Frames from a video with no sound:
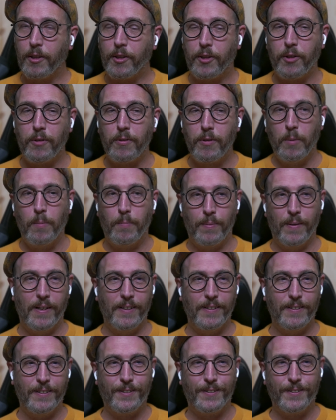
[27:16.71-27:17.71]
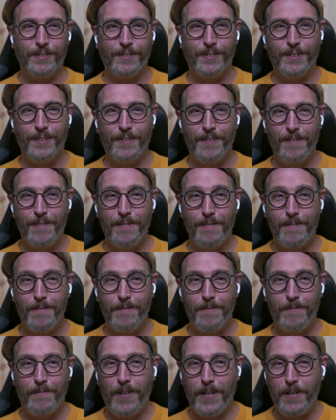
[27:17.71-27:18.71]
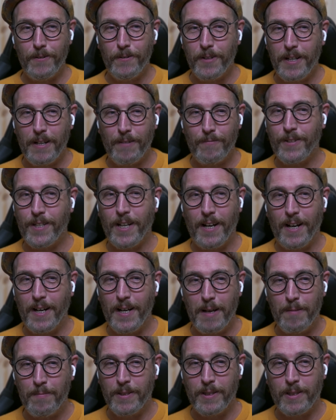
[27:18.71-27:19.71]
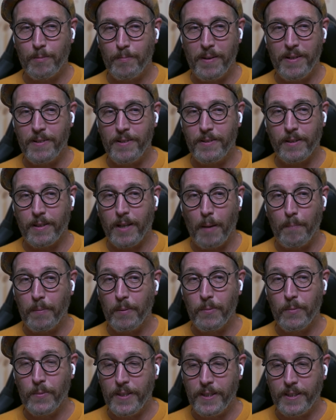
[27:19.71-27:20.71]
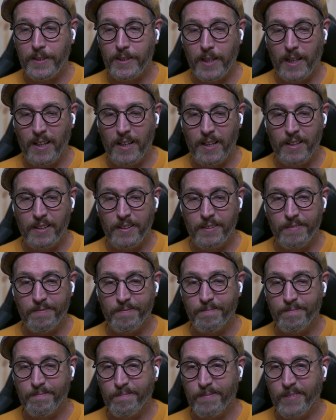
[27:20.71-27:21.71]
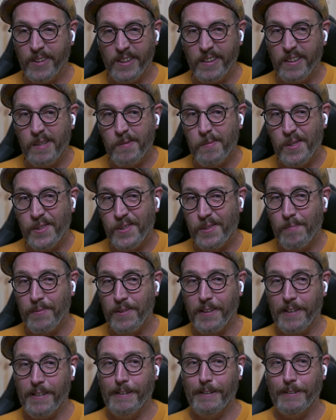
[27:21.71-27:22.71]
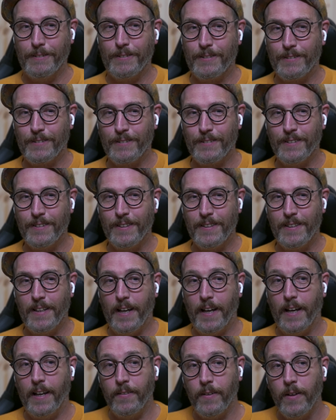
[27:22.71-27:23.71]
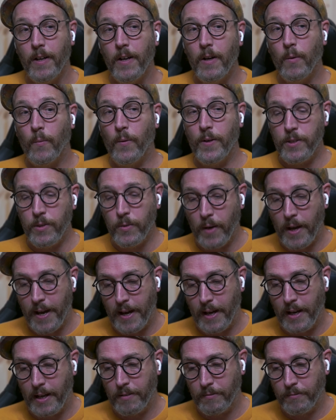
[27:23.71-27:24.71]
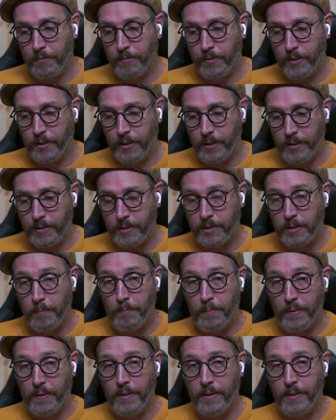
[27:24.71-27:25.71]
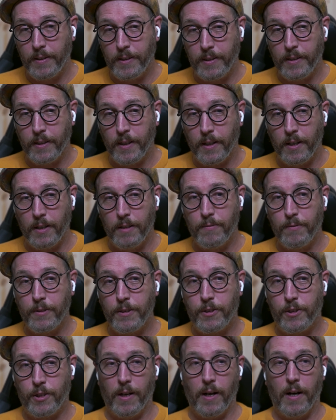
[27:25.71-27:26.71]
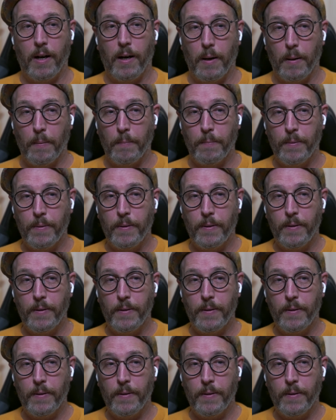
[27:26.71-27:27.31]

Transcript: thoroughbreds, they don't have time to spend a couple weeks on thinking about something else. And when you have the stability of a job